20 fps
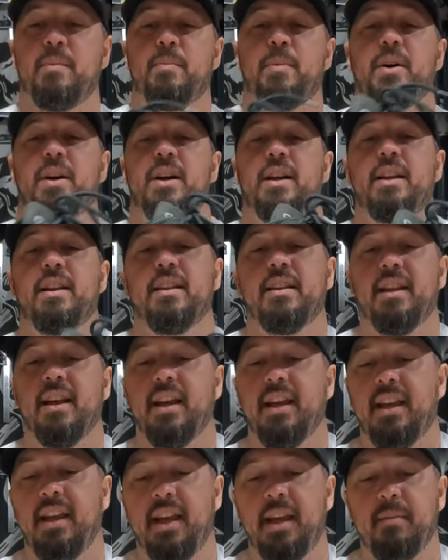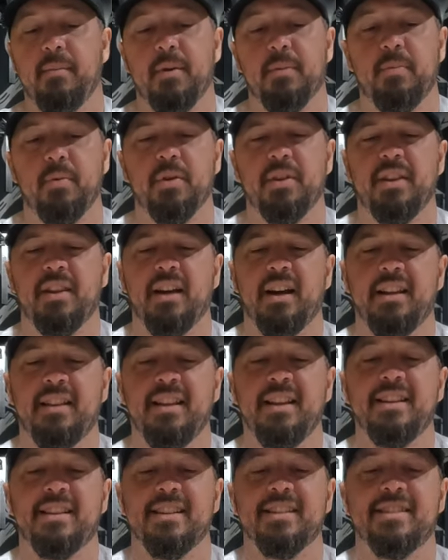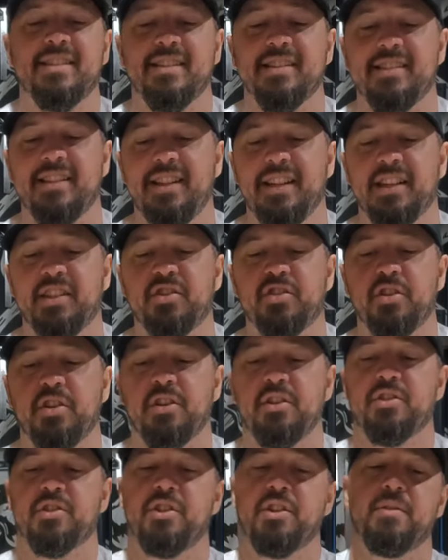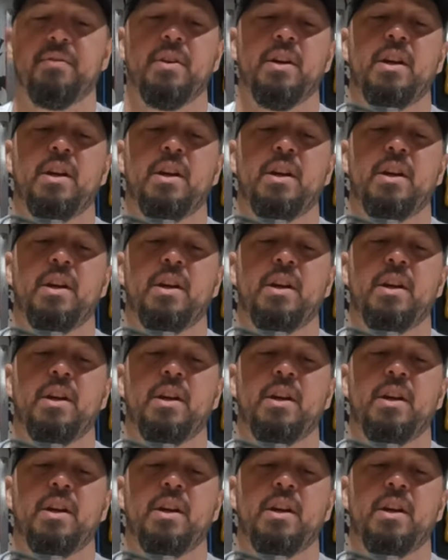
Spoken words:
but they came up with, I think this is the Excursion.